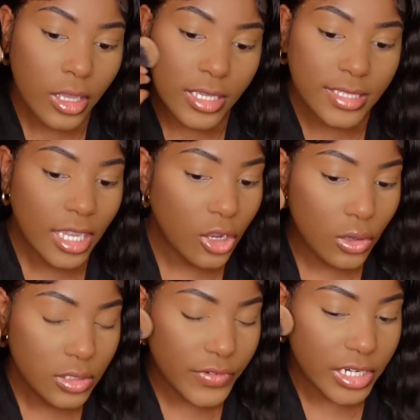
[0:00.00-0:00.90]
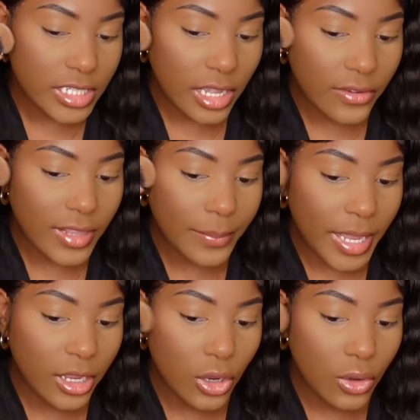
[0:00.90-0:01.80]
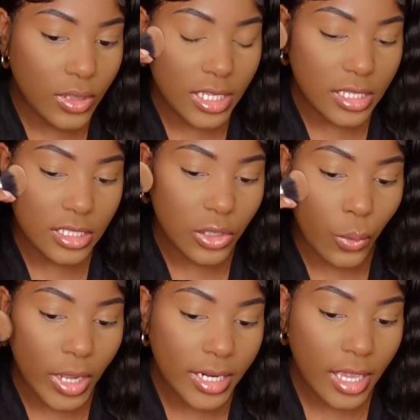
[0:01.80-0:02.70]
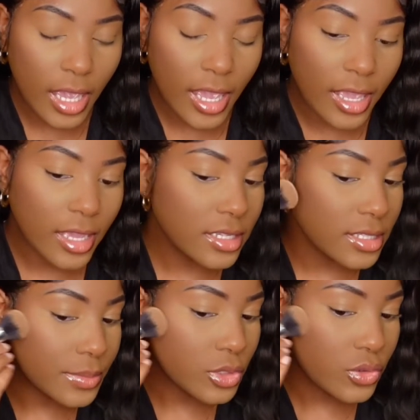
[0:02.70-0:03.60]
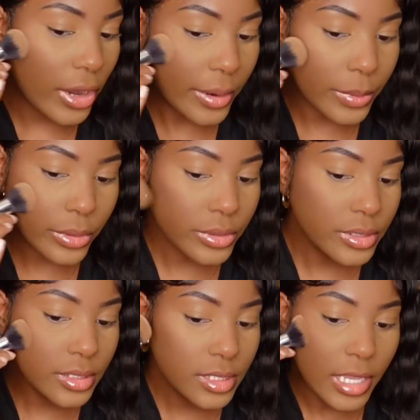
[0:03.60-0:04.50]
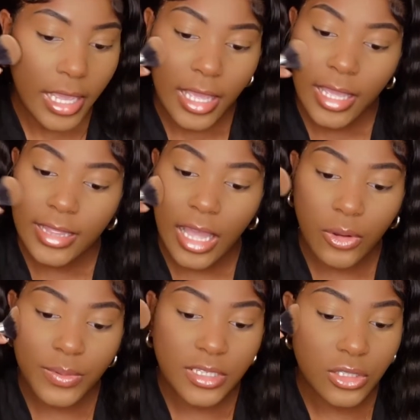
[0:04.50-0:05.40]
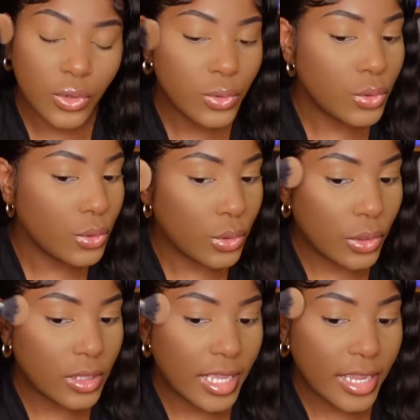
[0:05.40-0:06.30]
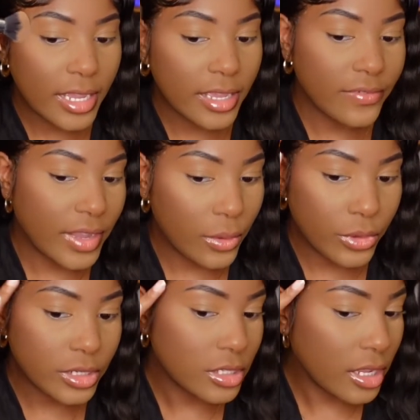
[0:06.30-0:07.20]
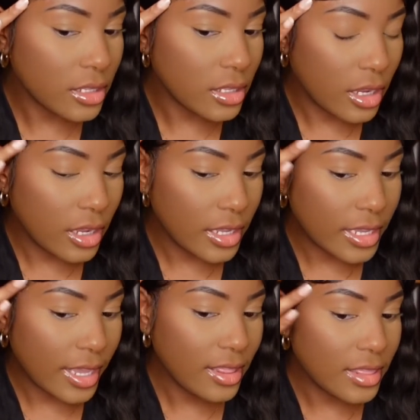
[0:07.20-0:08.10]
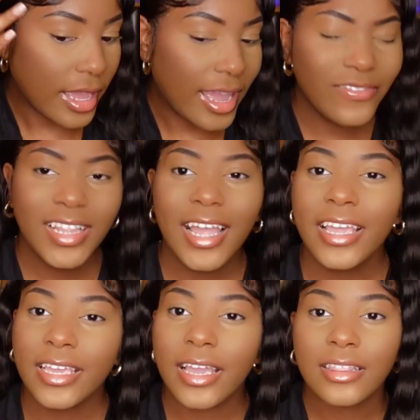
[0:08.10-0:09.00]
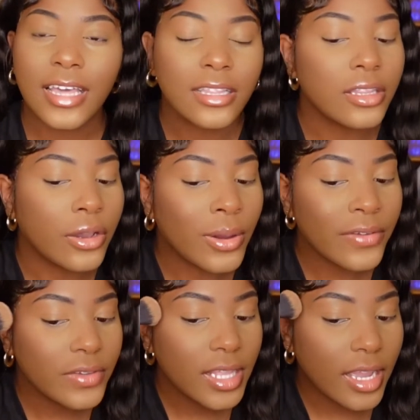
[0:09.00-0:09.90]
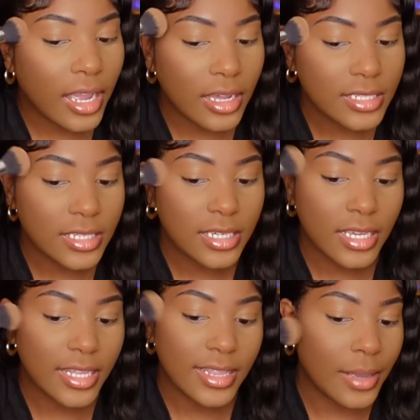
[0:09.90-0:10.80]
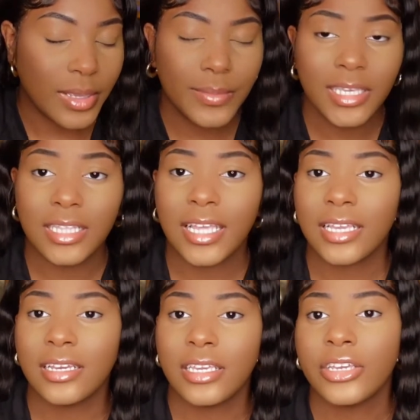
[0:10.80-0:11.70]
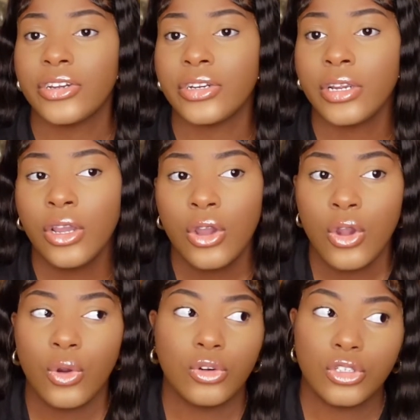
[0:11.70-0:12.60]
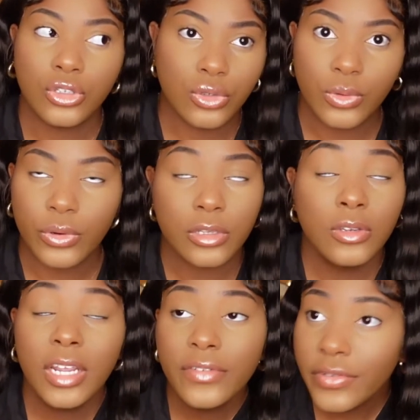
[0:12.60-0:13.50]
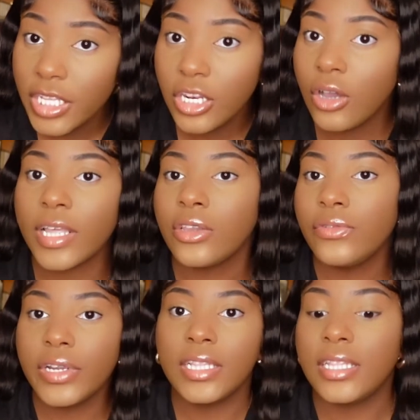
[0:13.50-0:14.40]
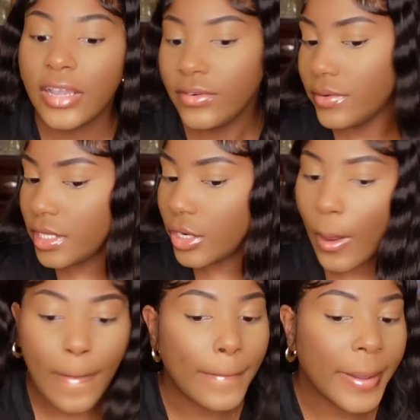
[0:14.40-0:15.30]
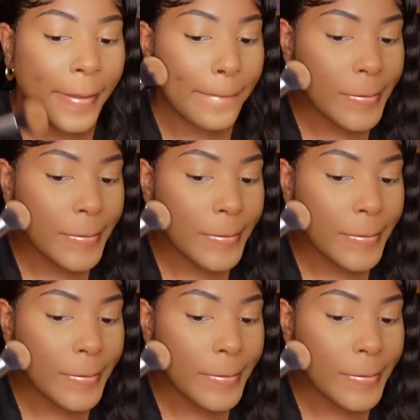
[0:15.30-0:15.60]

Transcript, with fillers: set goals for yourself like my goal is the 1k subscribers that would be so cool like if i were to uh, get that i feel like i could get that though i feel like i honestly could get that maybe in like a year or two or you never really know like you re never really know but